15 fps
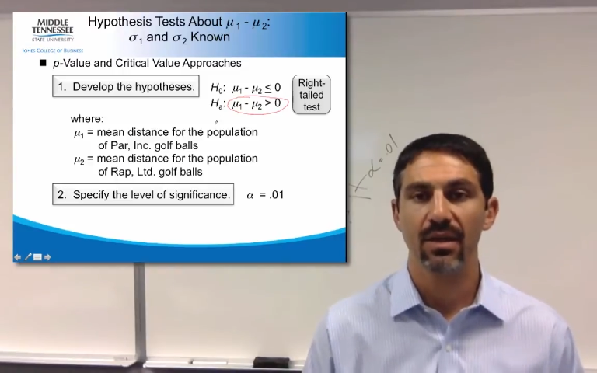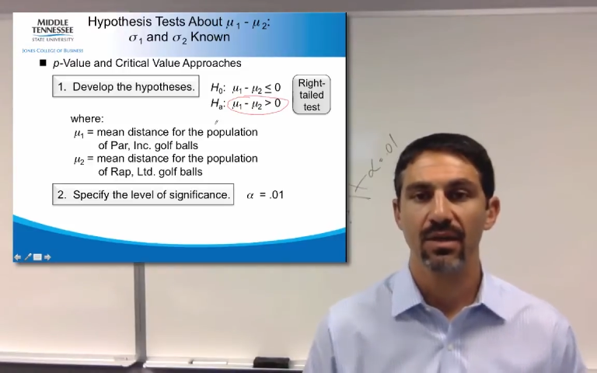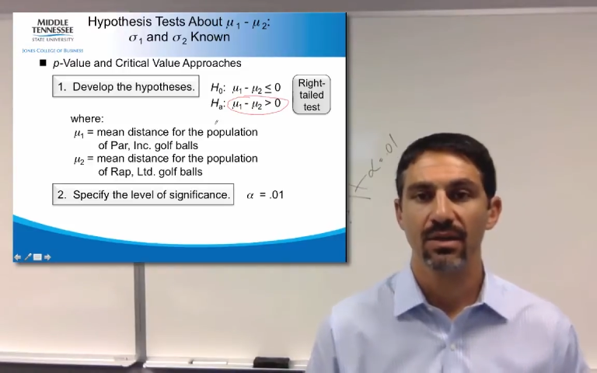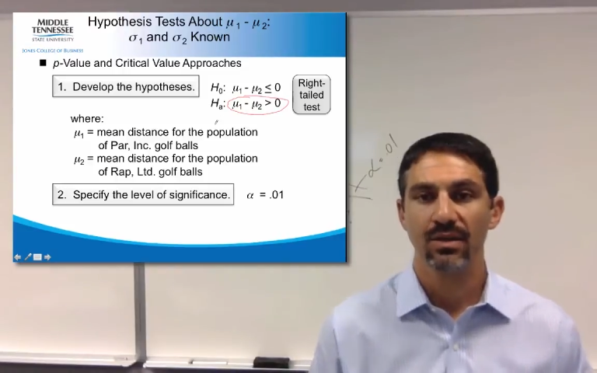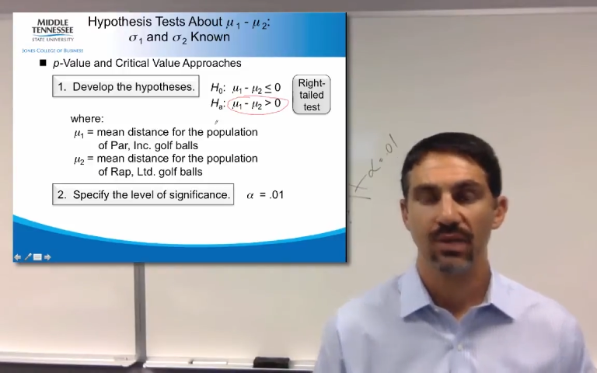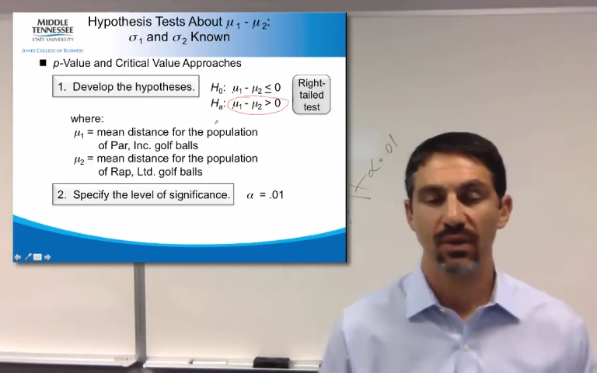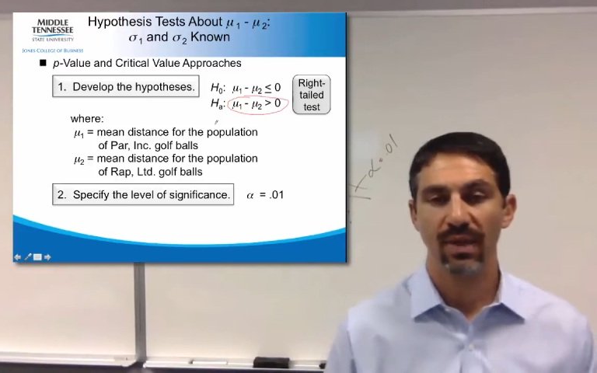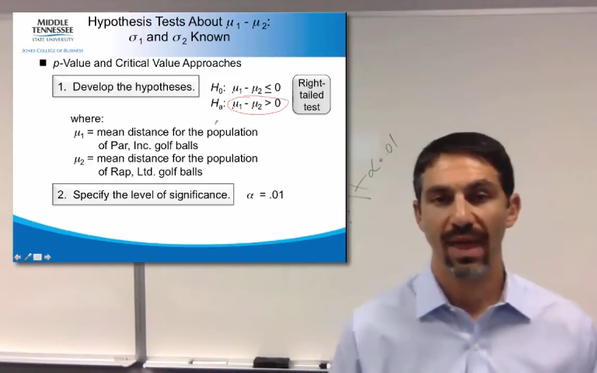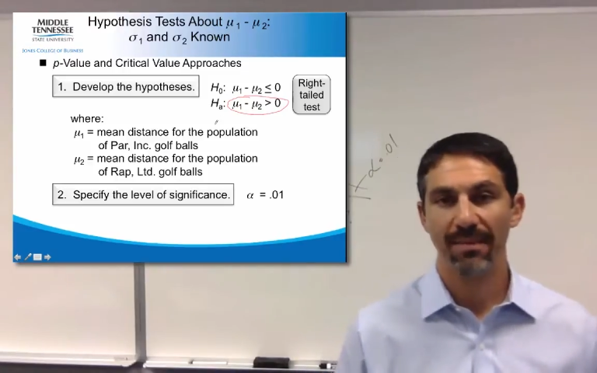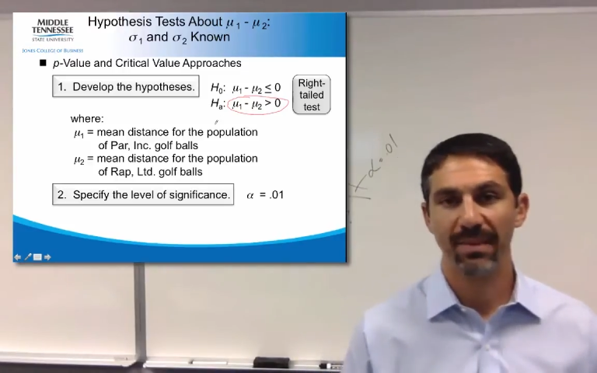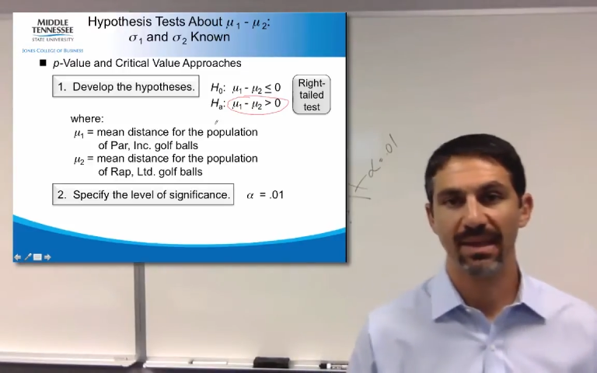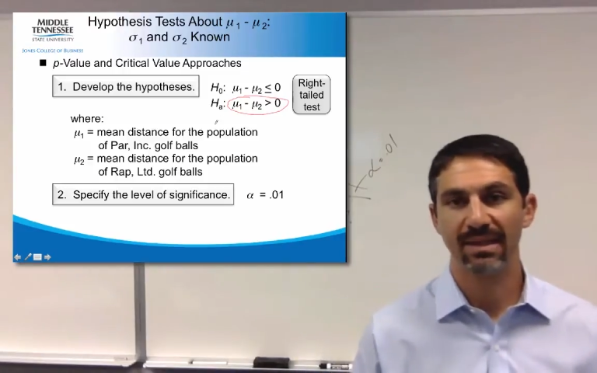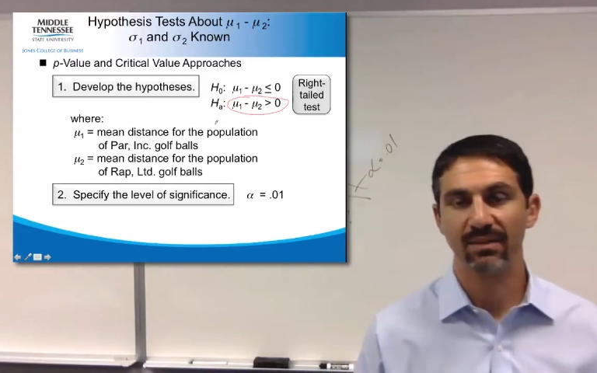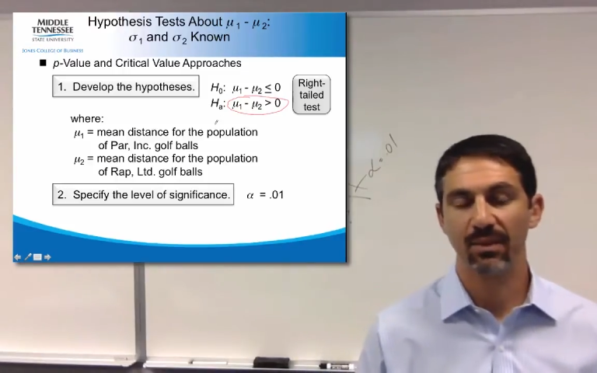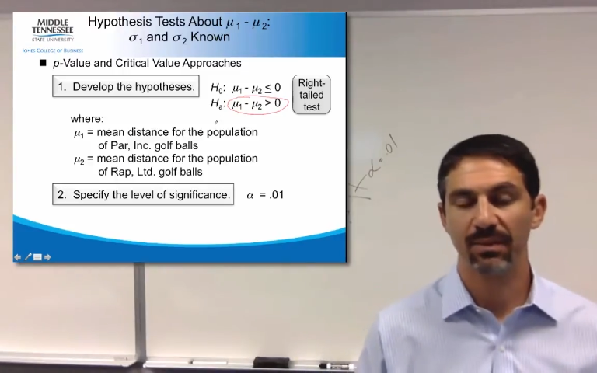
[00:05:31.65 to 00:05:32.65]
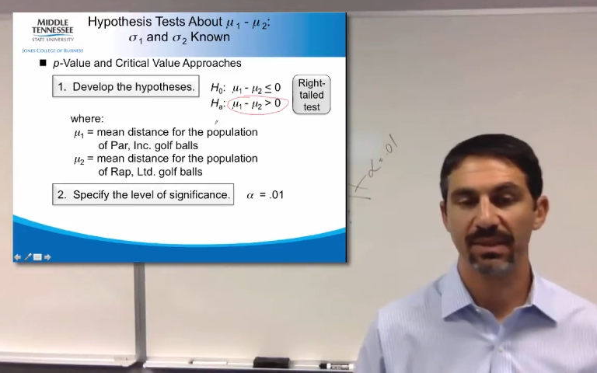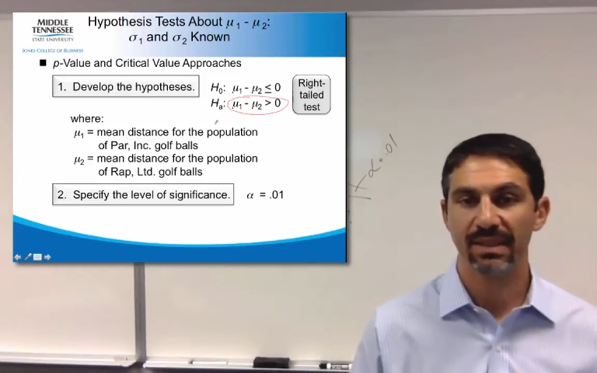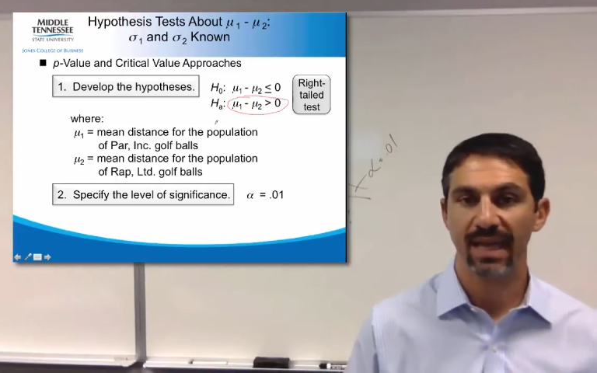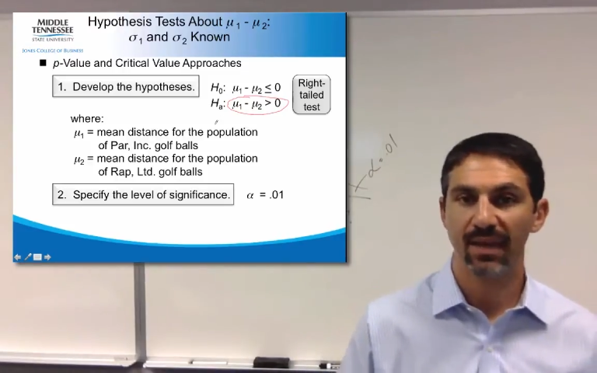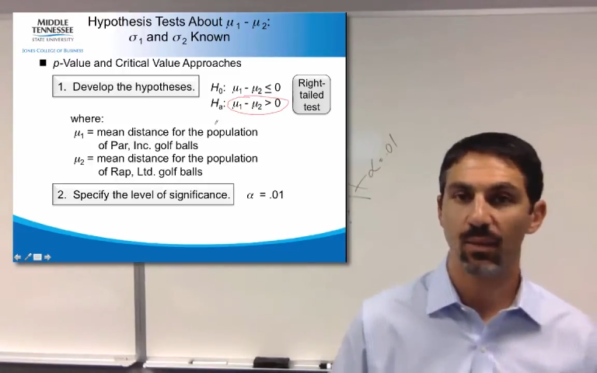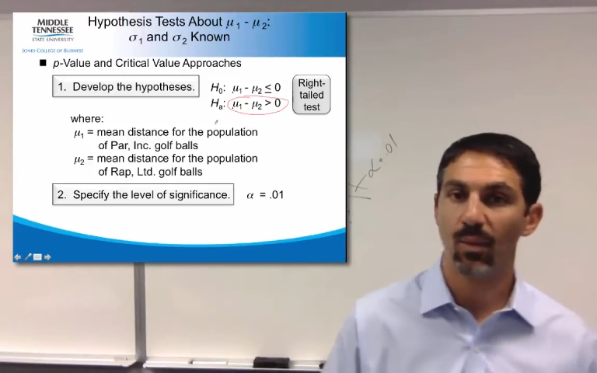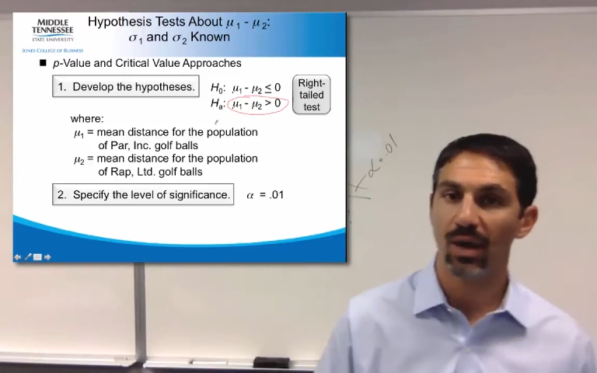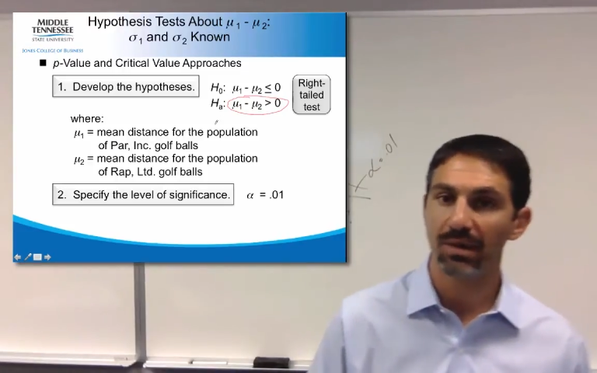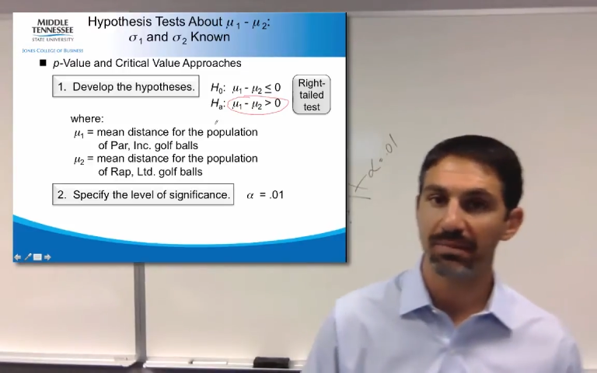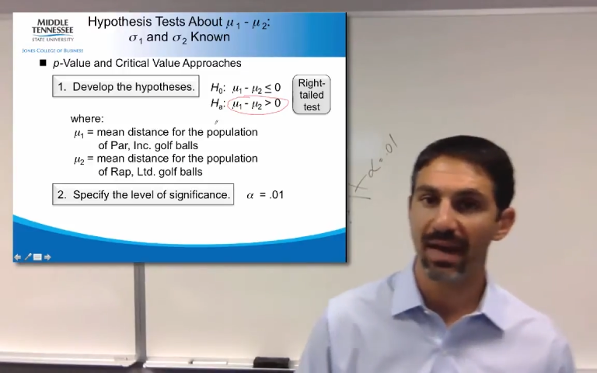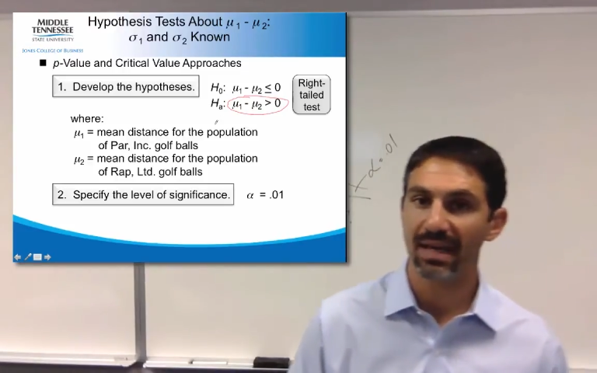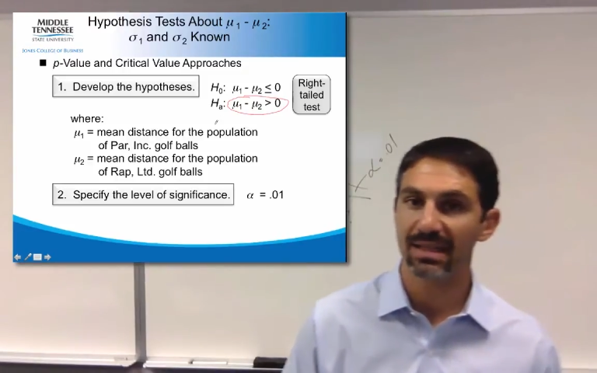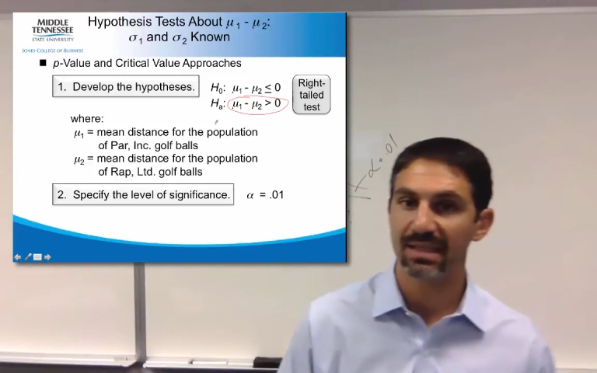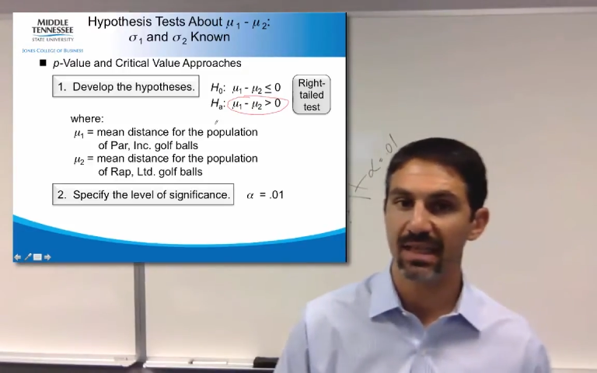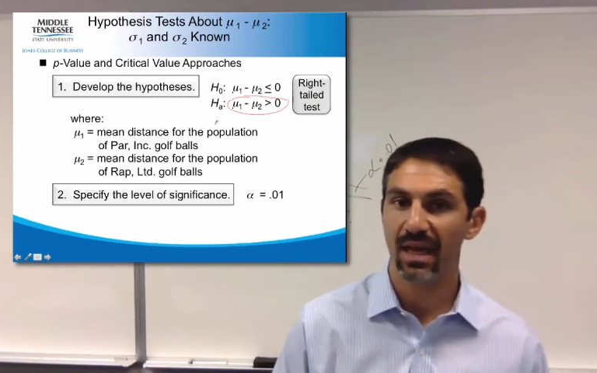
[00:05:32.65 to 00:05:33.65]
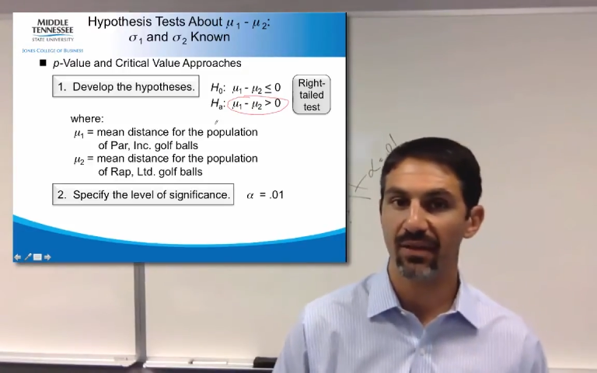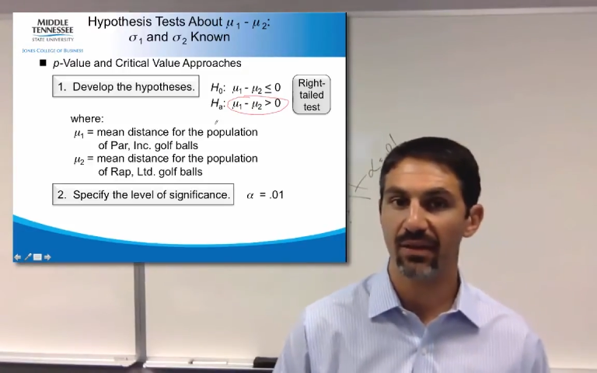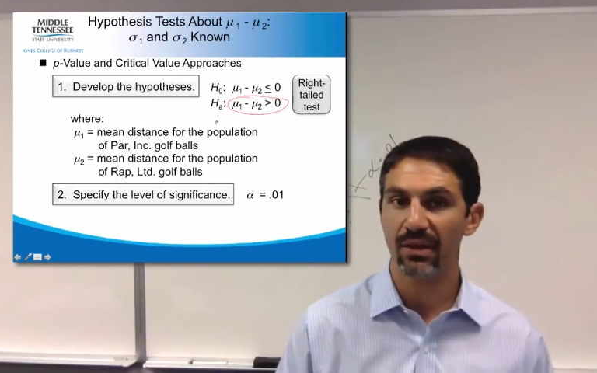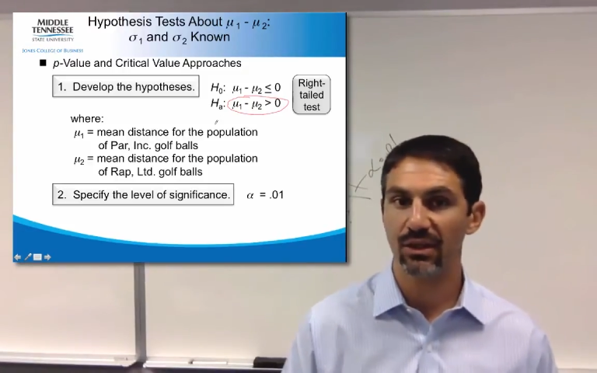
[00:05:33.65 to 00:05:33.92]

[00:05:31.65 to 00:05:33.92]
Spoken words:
So that means when we take one minus the other,